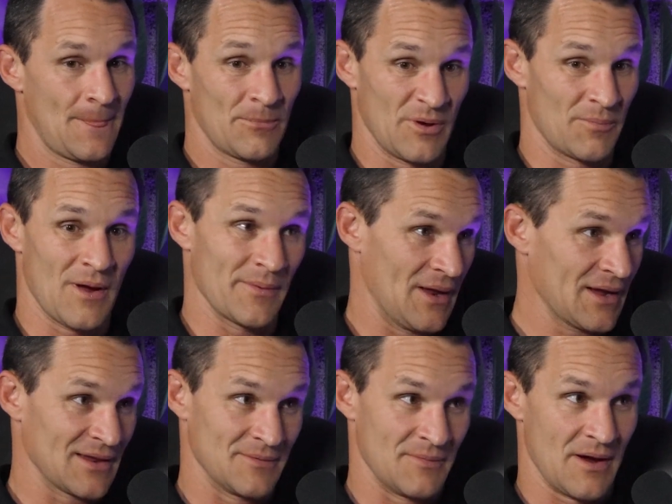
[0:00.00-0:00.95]
But you're probably
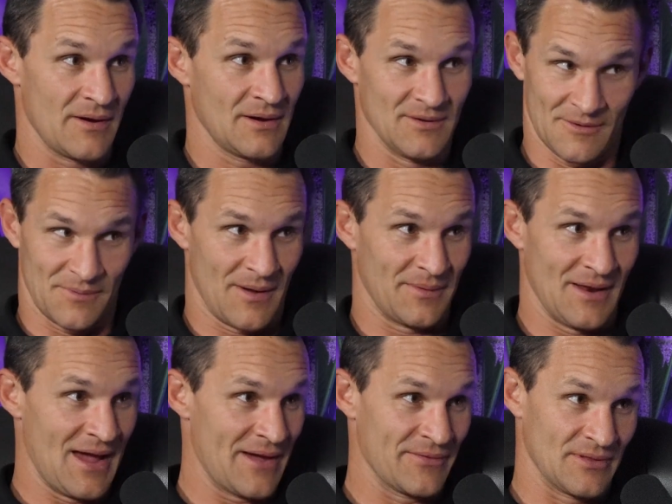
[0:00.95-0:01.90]
not getting married. You're probably
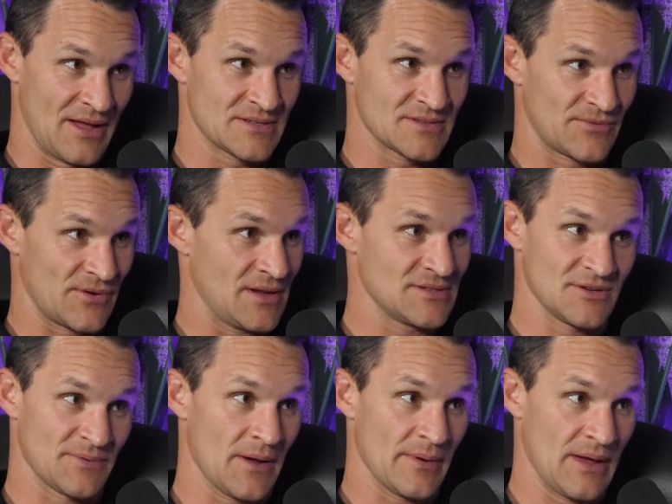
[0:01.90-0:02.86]
not having lots of friends.
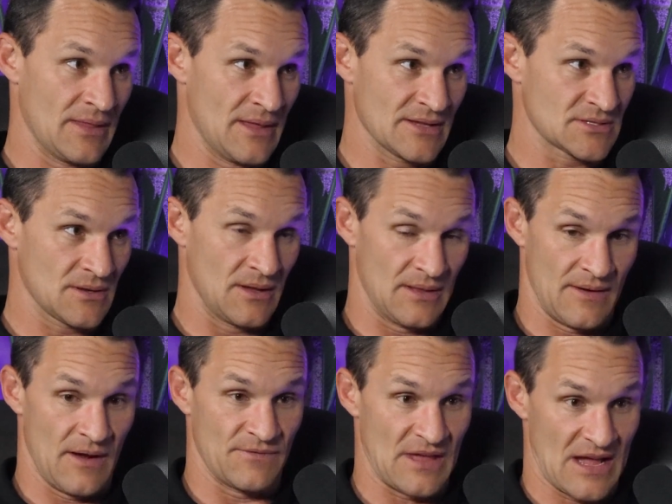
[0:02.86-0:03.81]
You're probably,
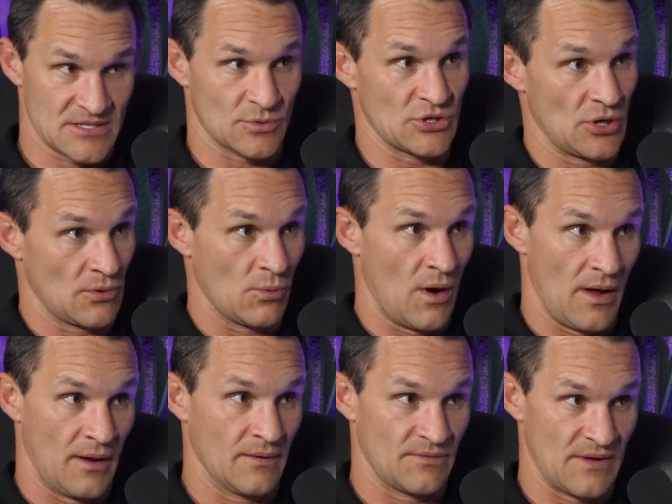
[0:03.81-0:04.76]
if that's what you
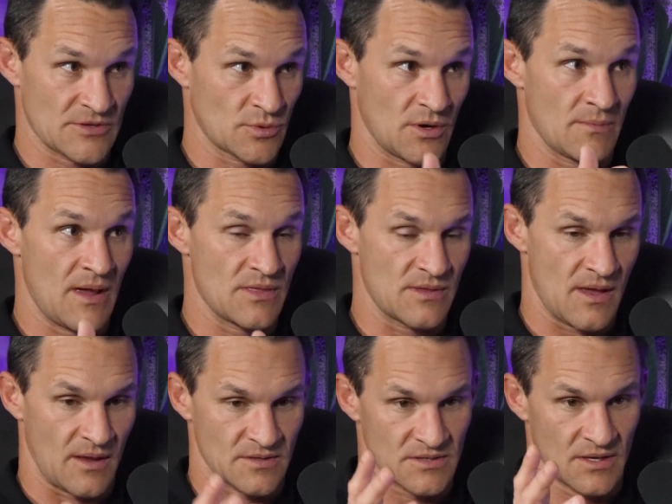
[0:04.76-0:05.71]
want, if that's one of your main
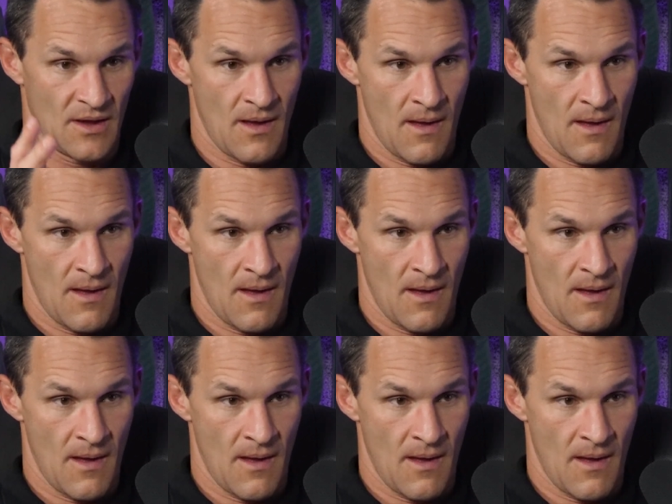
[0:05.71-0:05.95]
things,